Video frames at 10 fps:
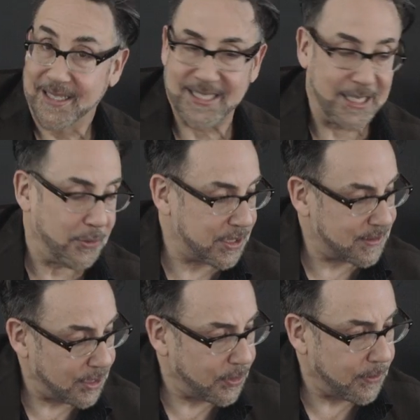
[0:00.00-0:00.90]
See what
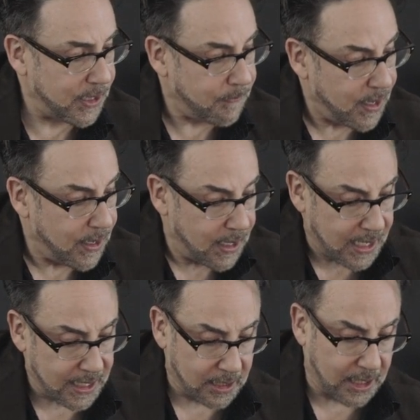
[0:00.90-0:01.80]
I mean?
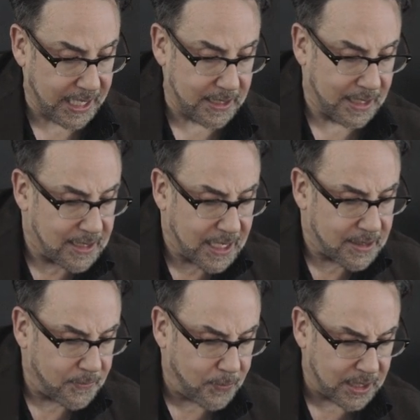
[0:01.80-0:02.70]
And
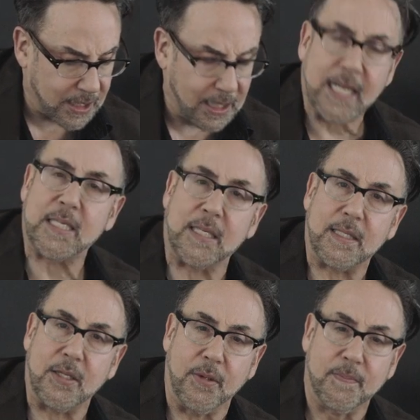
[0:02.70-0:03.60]
it really leads
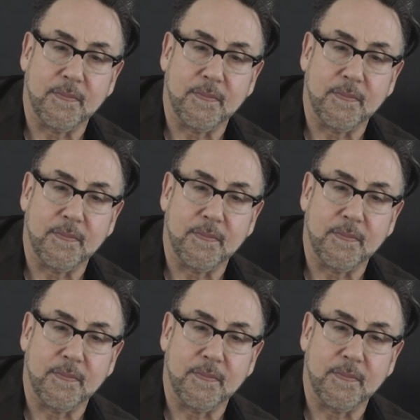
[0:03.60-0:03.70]
to